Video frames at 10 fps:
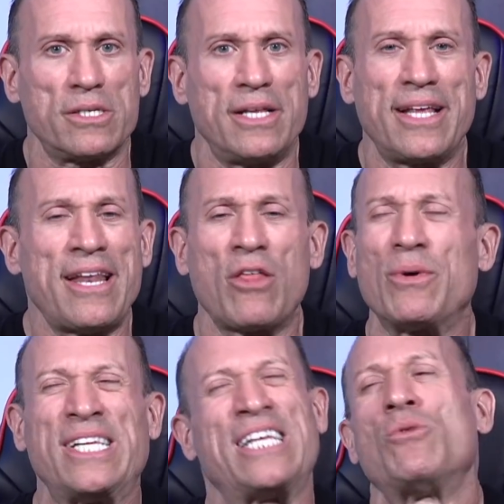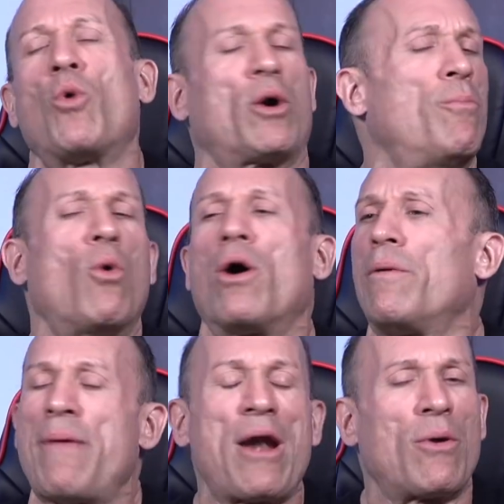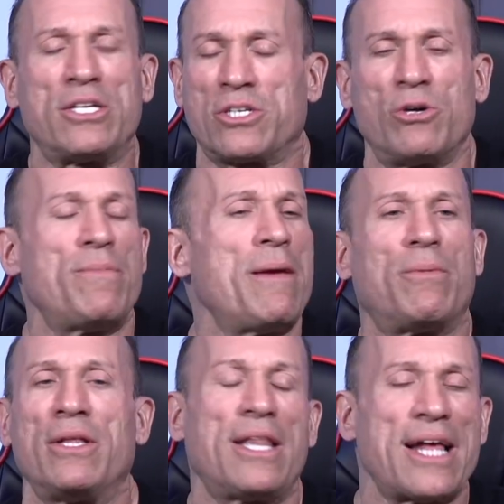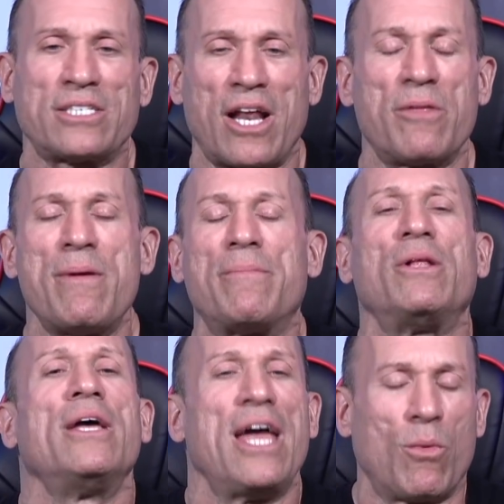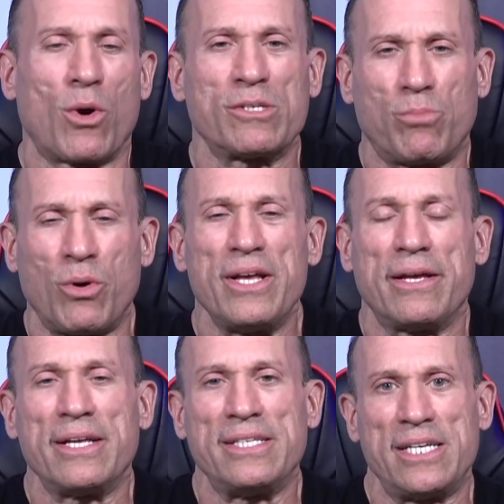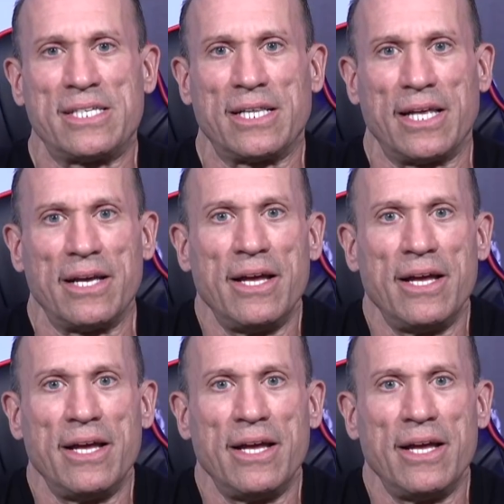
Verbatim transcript: In other words, it doesn't work better on certain people and less on other people. It works pretty consistently.